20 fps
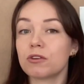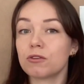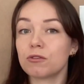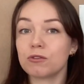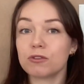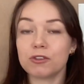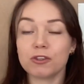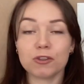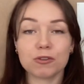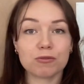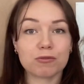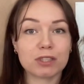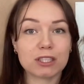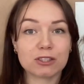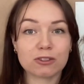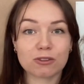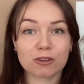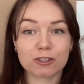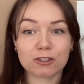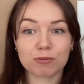new
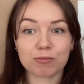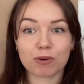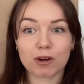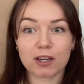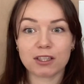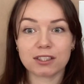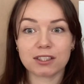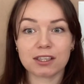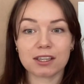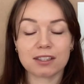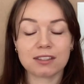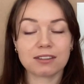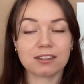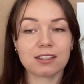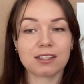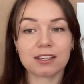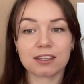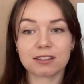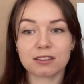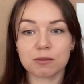research projects, and
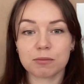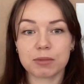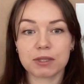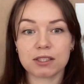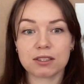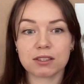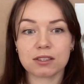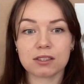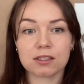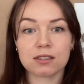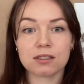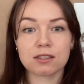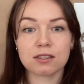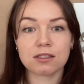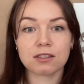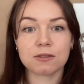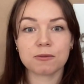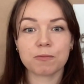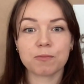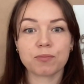
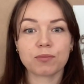exhibitions.